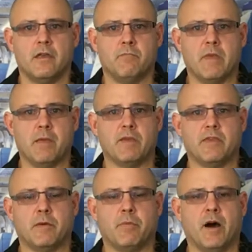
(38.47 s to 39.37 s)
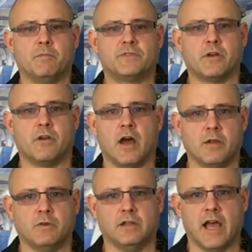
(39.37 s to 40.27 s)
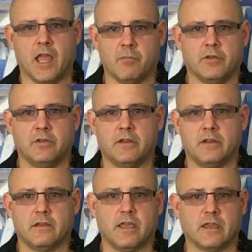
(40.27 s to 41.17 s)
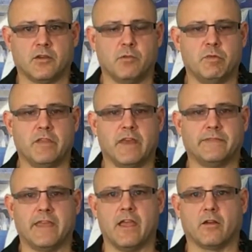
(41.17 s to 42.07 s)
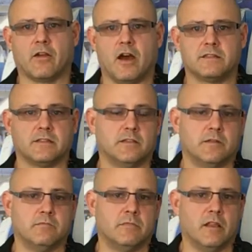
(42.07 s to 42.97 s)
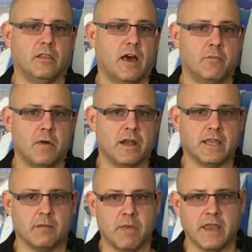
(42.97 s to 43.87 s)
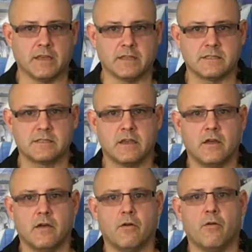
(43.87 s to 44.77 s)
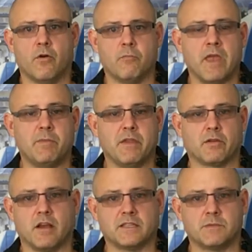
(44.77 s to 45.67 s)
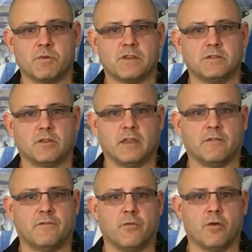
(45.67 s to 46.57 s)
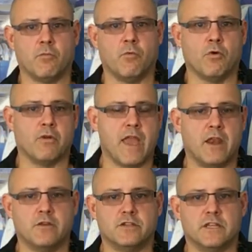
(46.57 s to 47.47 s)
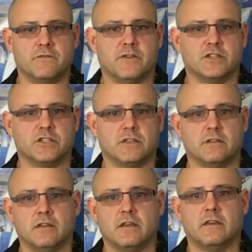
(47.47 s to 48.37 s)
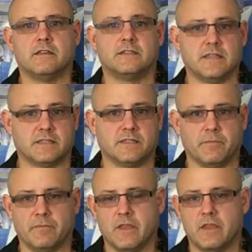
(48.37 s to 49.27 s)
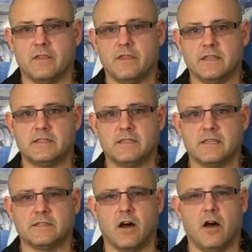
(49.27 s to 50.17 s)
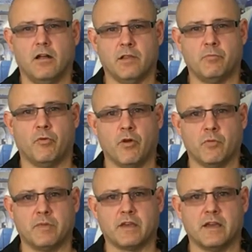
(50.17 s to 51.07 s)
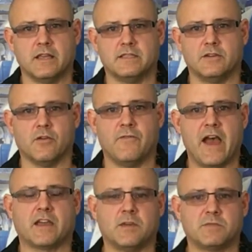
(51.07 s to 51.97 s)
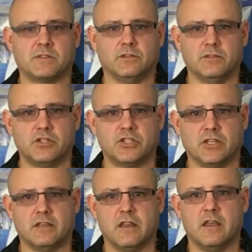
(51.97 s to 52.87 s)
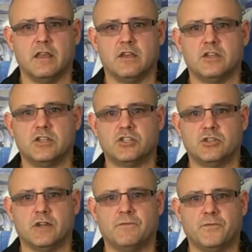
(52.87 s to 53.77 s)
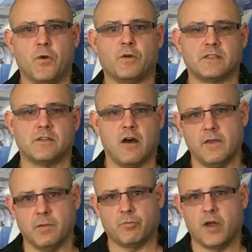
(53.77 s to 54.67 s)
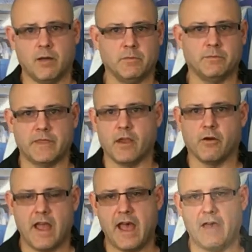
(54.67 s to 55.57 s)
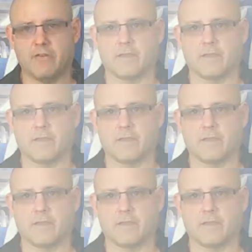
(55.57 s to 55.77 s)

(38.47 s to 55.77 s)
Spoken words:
Maybe the pumps are unreliable. It could be that they are costing them a lot of money in maintenance. Or maybe your customer is looking for a more energy efficient system. This is all important because your vacuum solution should focus on the problem that they are having.